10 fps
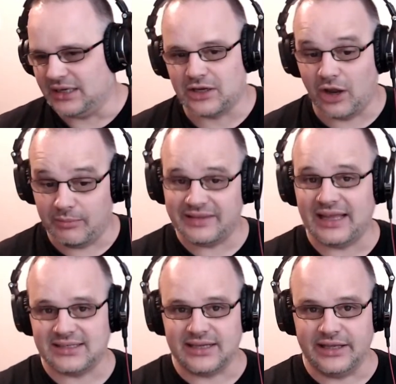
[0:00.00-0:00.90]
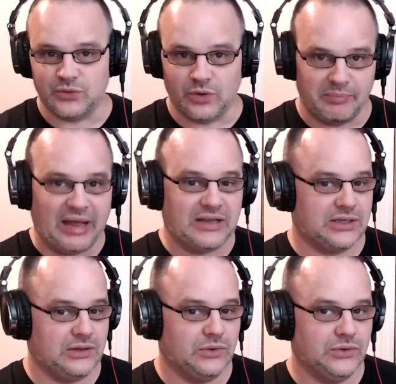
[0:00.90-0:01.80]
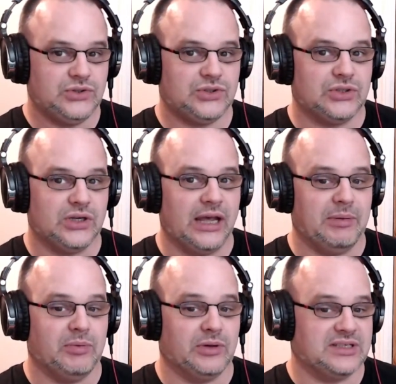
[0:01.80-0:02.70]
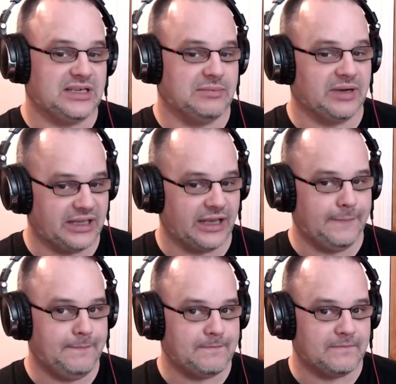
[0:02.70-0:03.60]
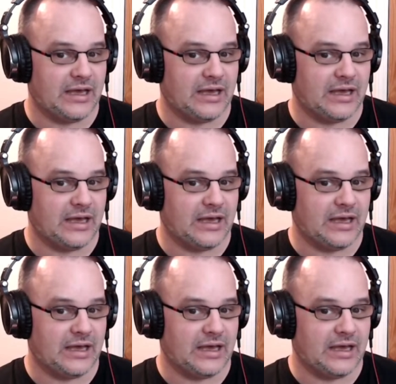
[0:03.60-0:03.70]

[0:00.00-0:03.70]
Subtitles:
So I'm at that stage. We're about to launch, and people are going to see my game,